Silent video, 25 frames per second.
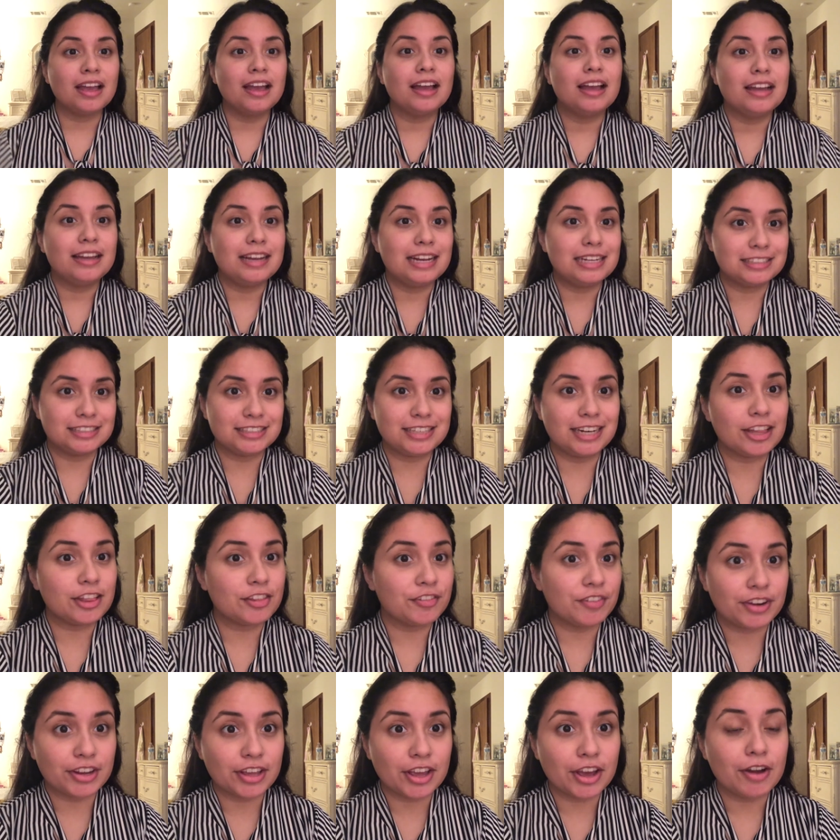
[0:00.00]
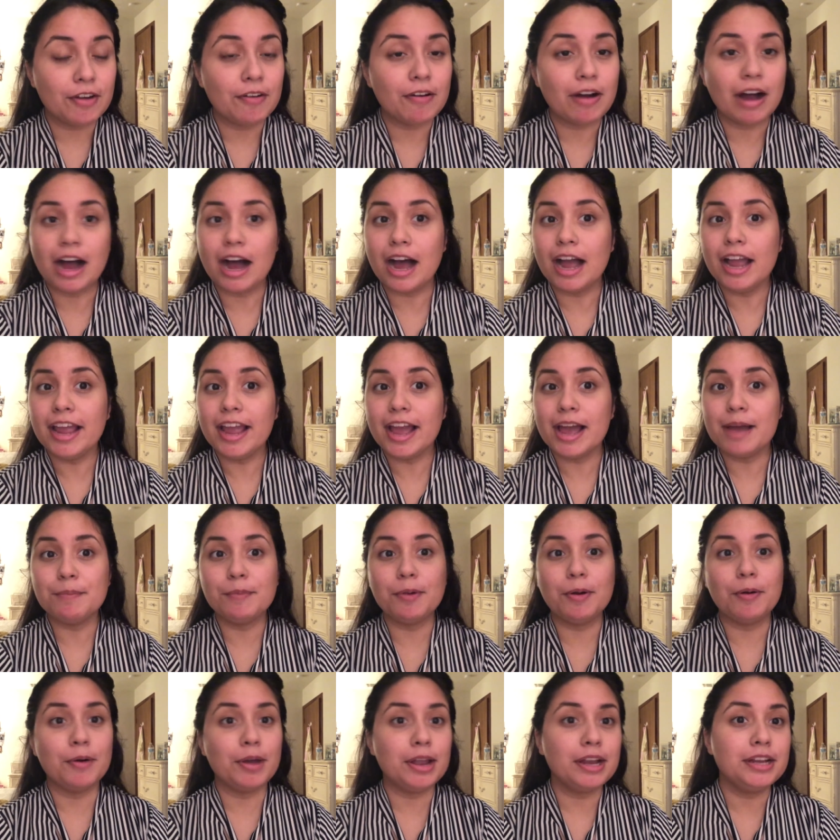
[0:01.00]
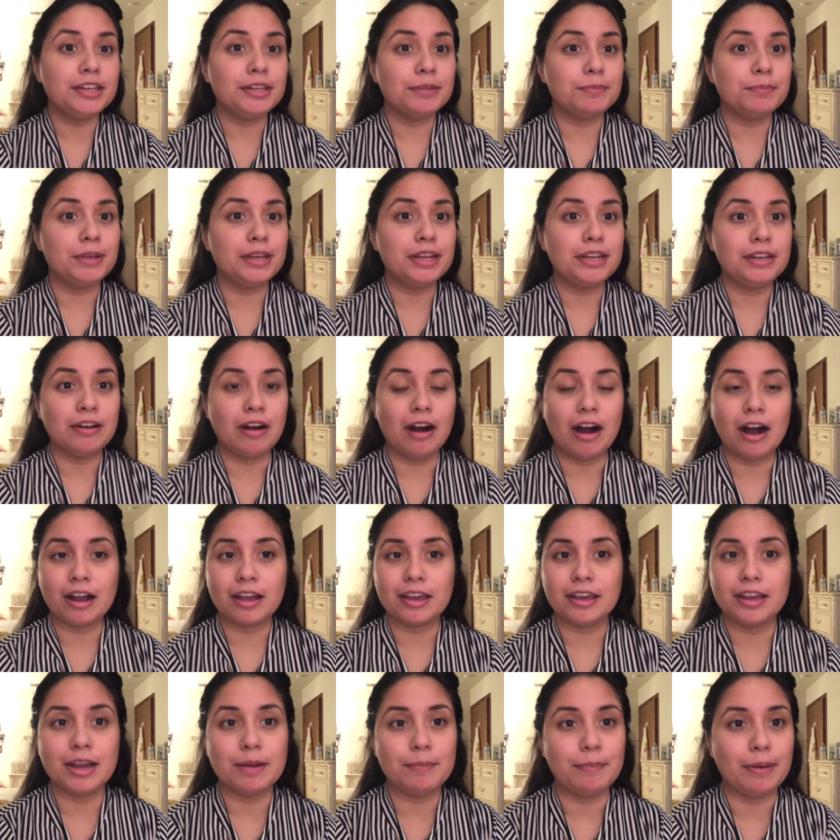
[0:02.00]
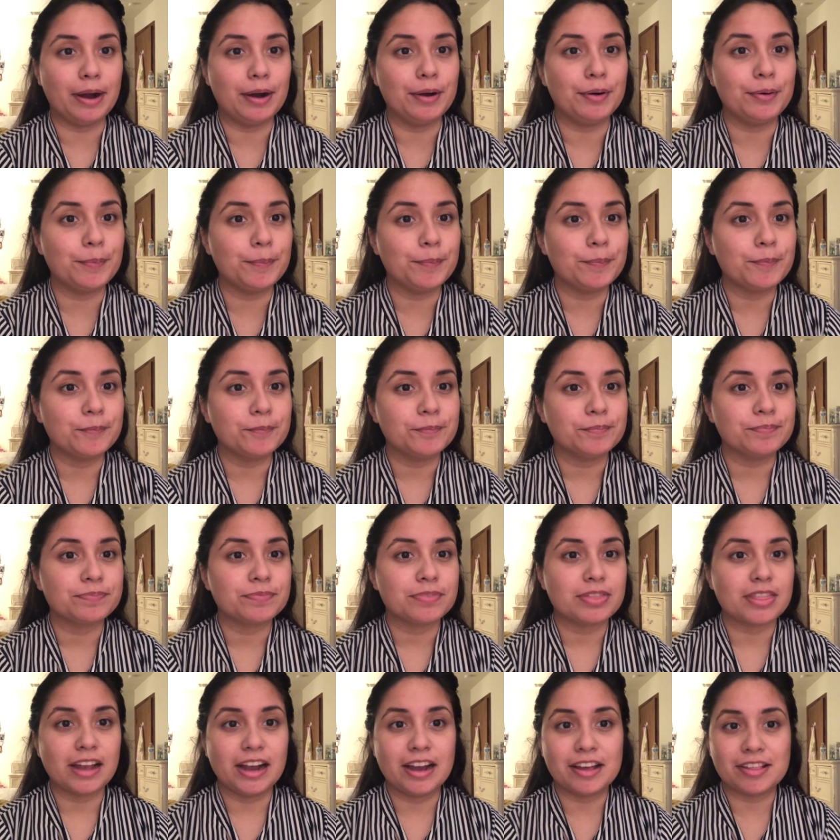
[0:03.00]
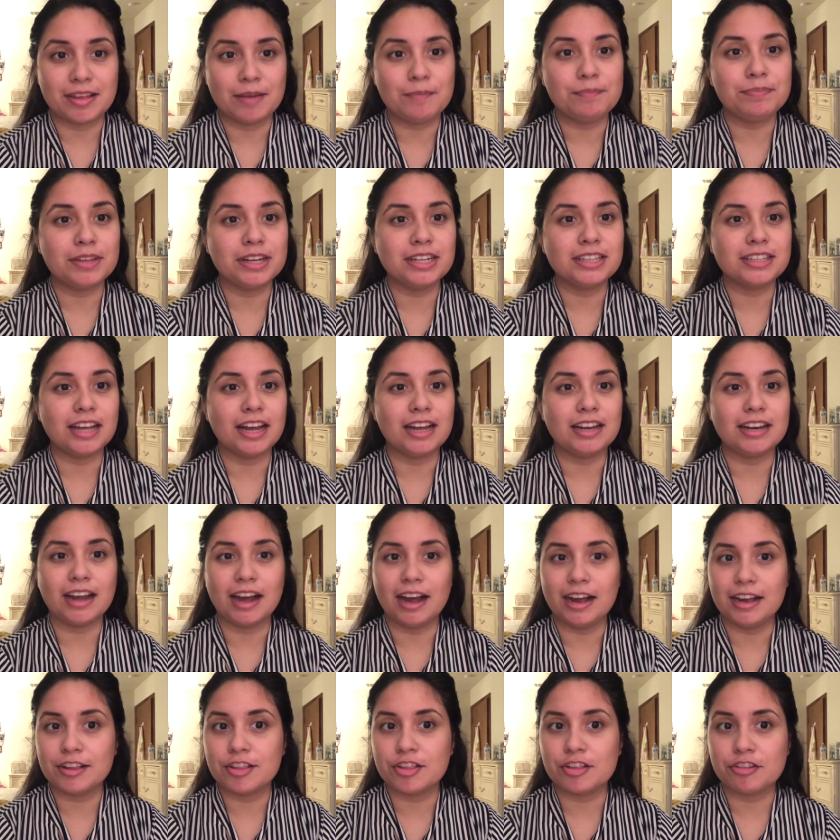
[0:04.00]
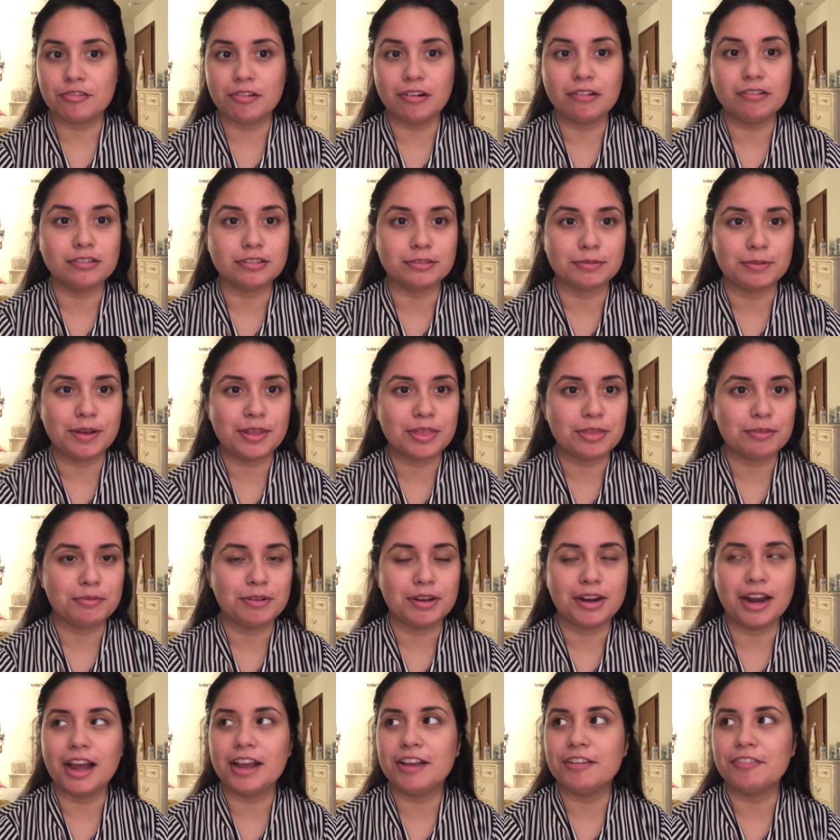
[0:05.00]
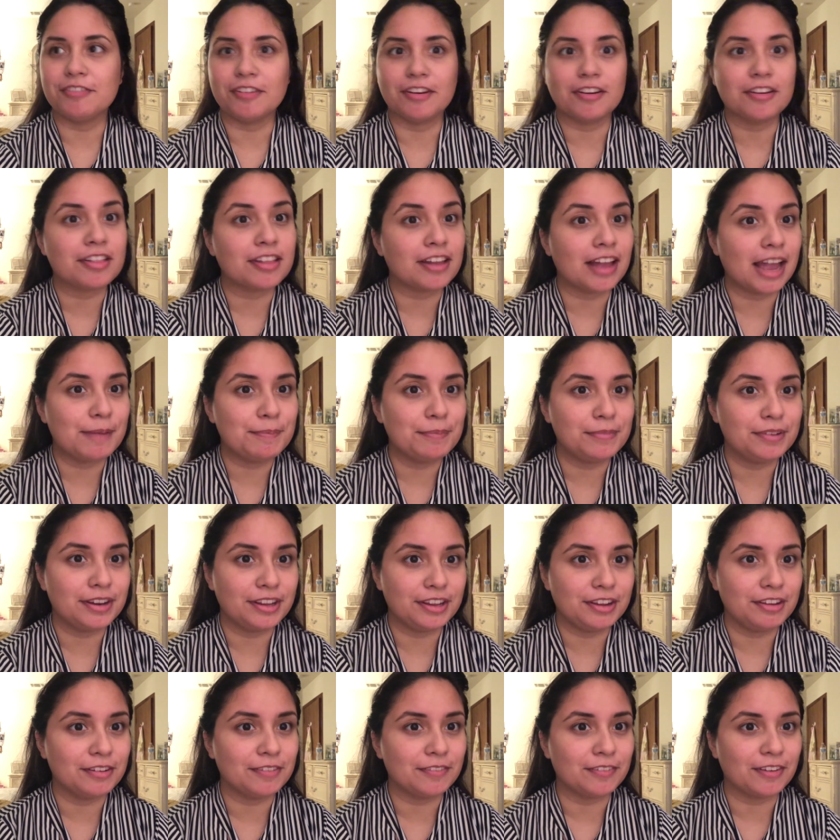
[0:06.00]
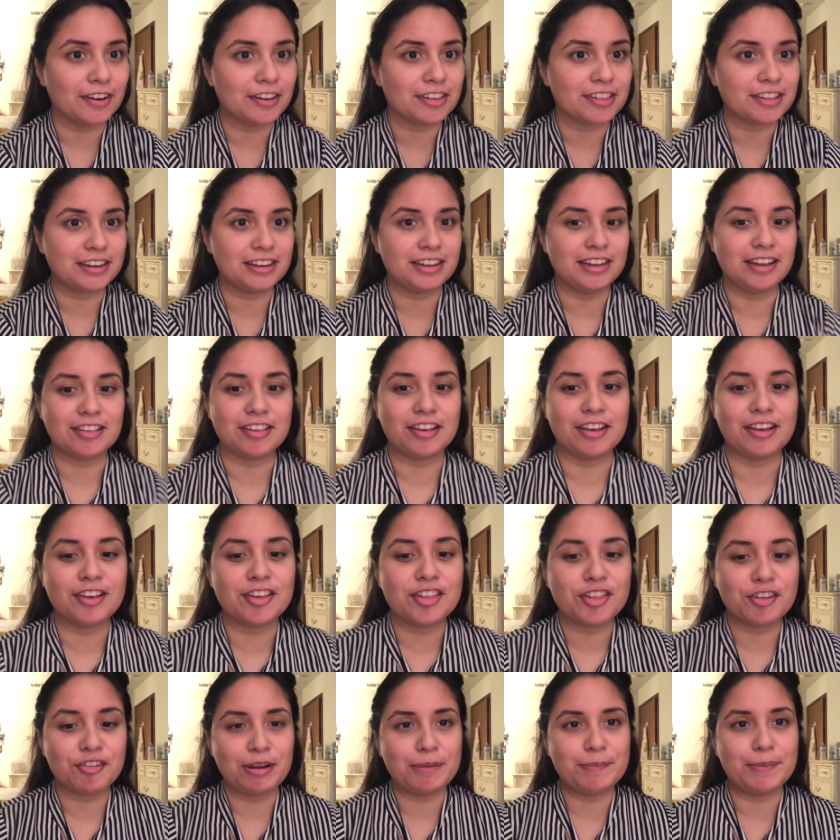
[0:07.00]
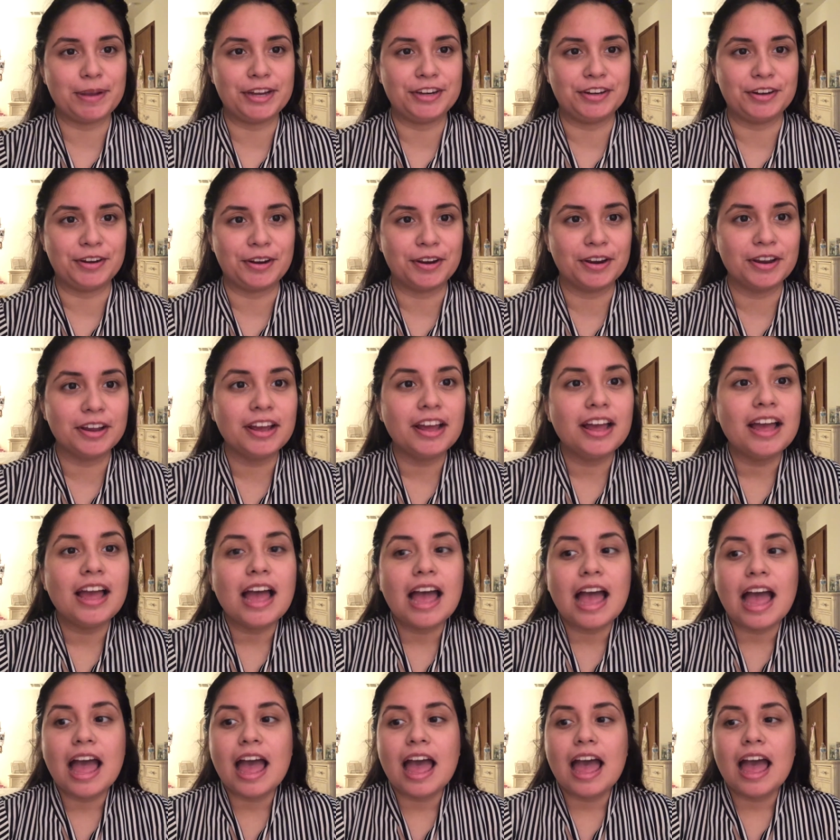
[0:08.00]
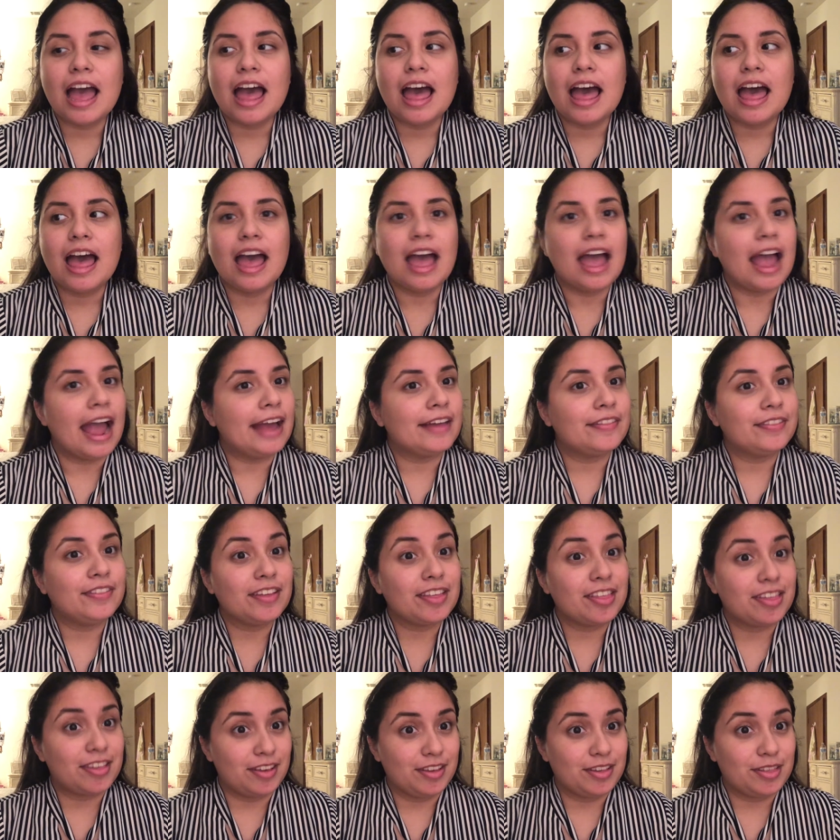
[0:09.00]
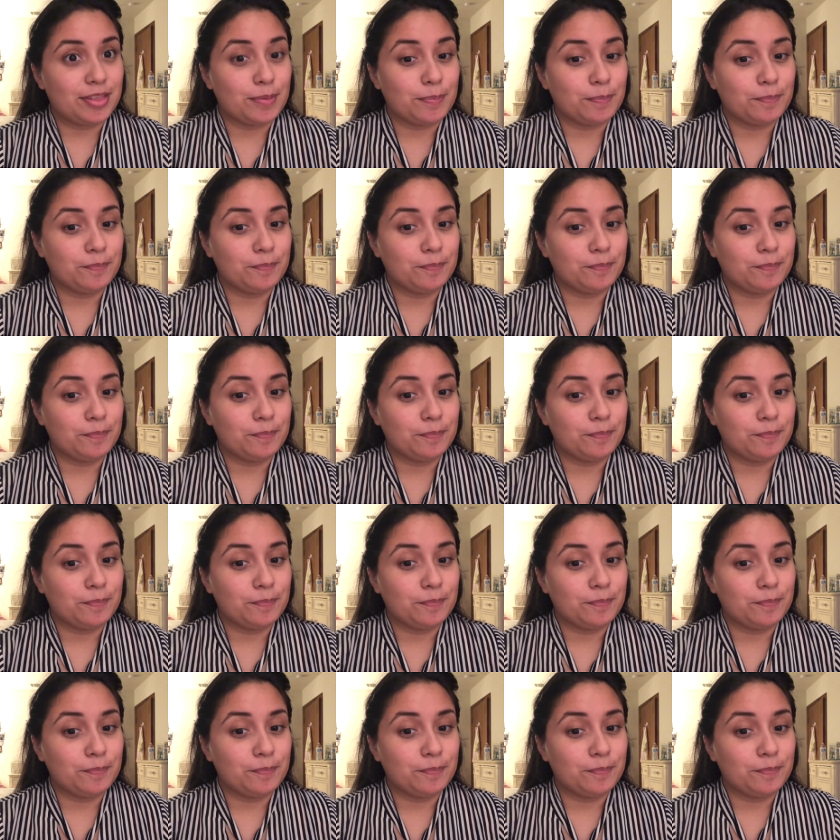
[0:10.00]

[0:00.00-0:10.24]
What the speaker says: In today's video, I am going to be talking about something that I struggled with when I first came to university as a history major, and this is